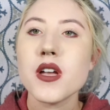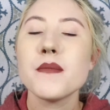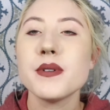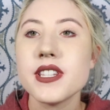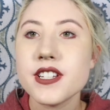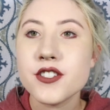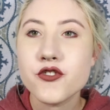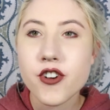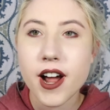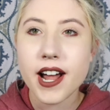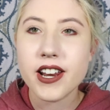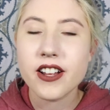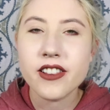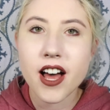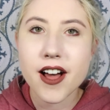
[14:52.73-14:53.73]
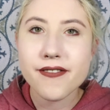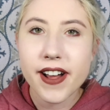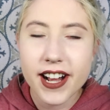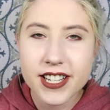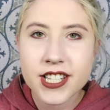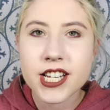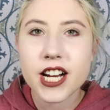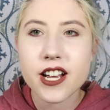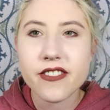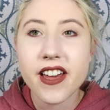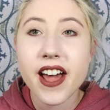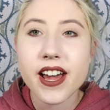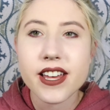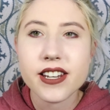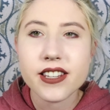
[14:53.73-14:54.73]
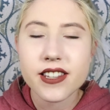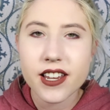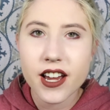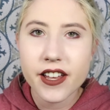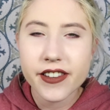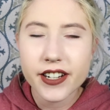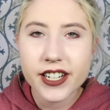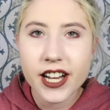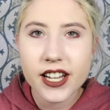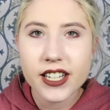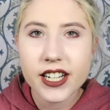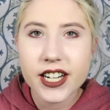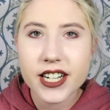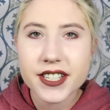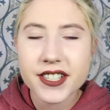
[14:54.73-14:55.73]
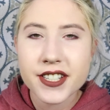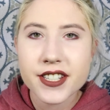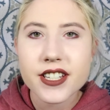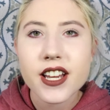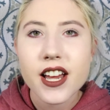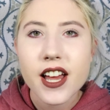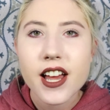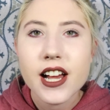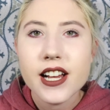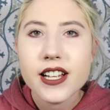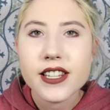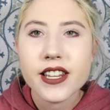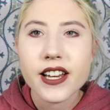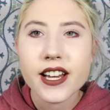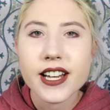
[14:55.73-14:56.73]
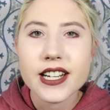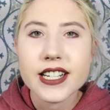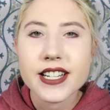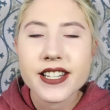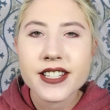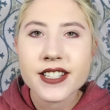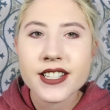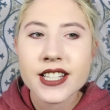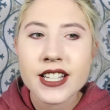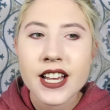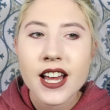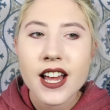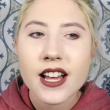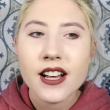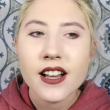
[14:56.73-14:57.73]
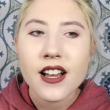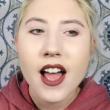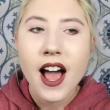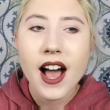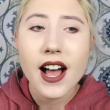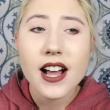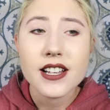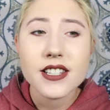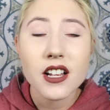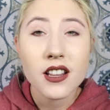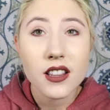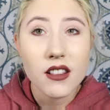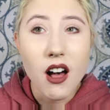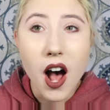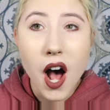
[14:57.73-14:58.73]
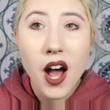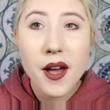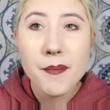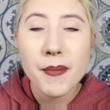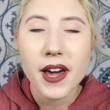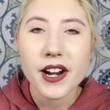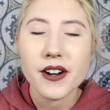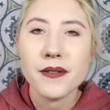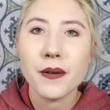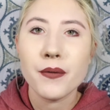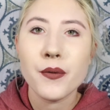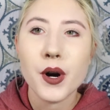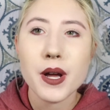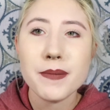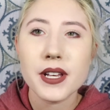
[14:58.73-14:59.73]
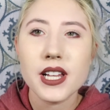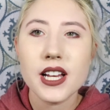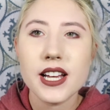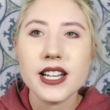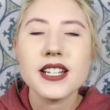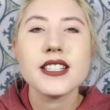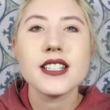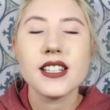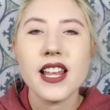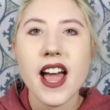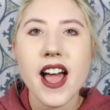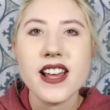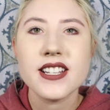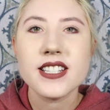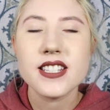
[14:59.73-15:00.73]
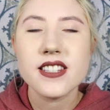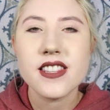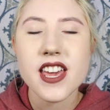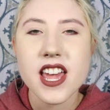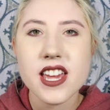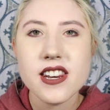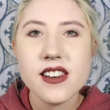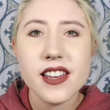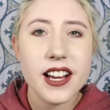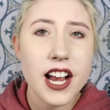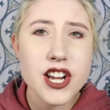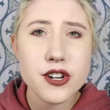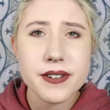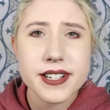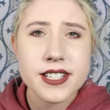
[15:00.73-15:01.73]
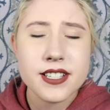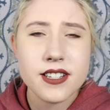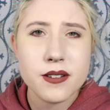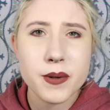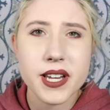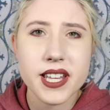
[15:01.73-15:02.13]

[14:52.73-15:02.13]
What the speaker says: but this dried a lot faster than the other colors. This has a lot better of a formula. It's less thin. Like I noticed